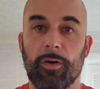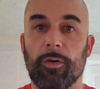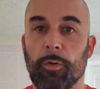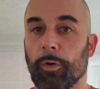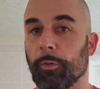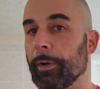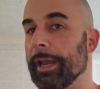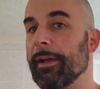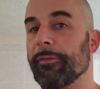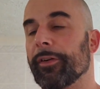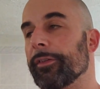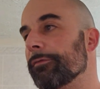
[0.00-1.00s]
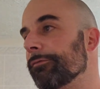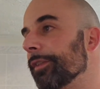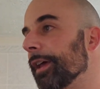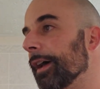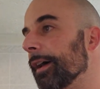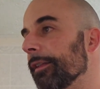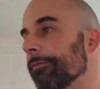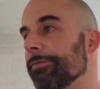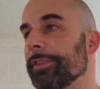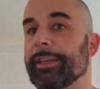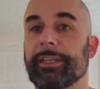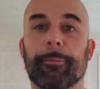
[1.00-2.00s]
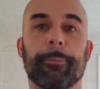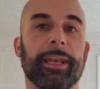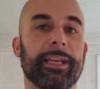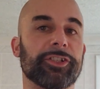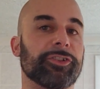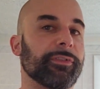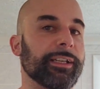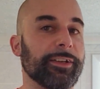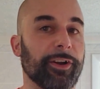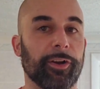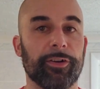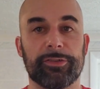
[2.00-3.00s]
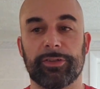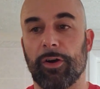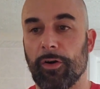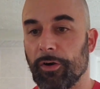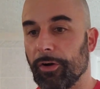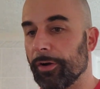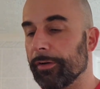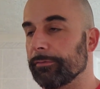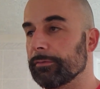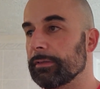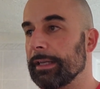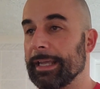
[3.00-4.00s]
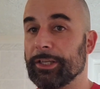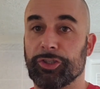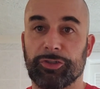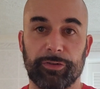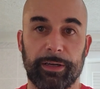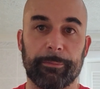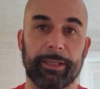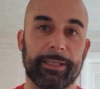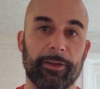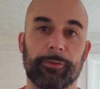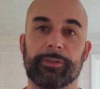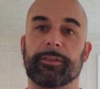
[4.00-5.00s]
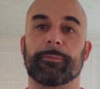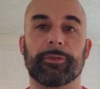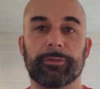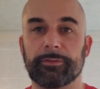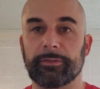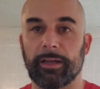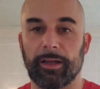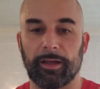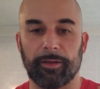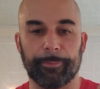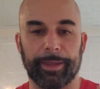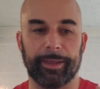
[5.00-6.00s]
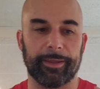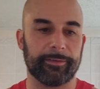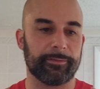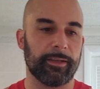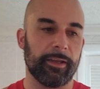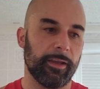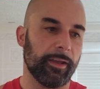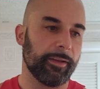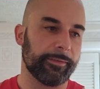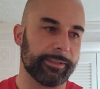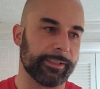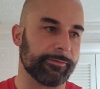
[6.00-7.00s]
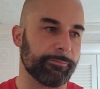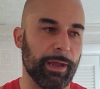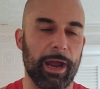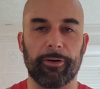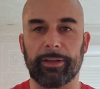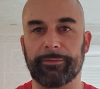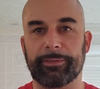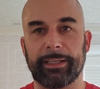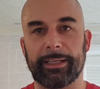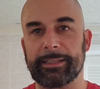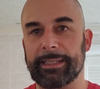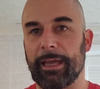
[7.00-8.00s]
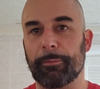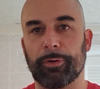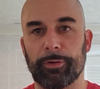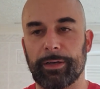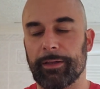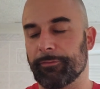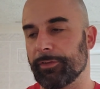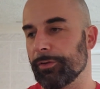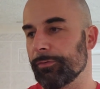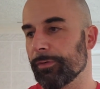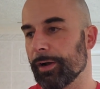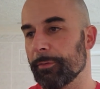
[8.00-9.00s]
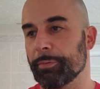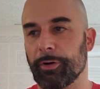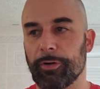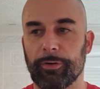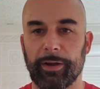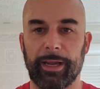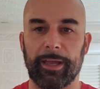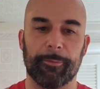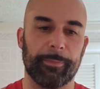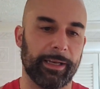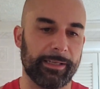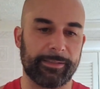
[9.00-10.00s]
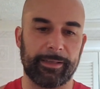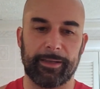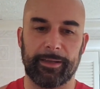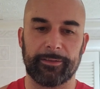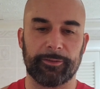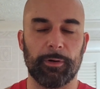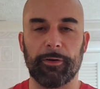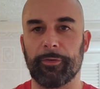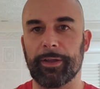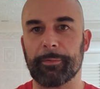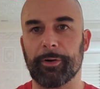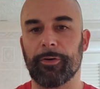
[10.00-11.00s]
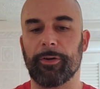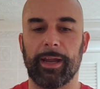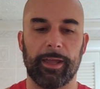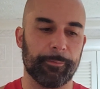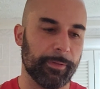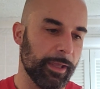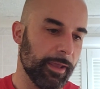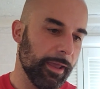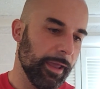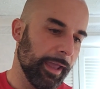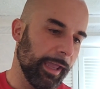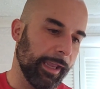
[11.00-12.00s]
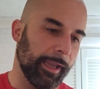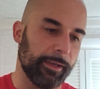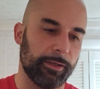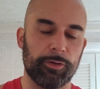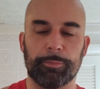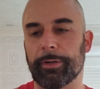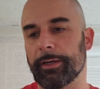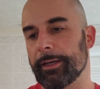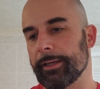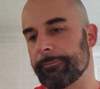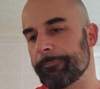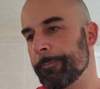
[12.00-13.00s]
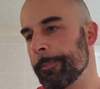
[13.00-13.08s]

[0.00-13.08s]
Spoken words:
whenever the diminished returns are extremely noticeable. And just powerlifting example, if you run a program and it's a 12-week program and you put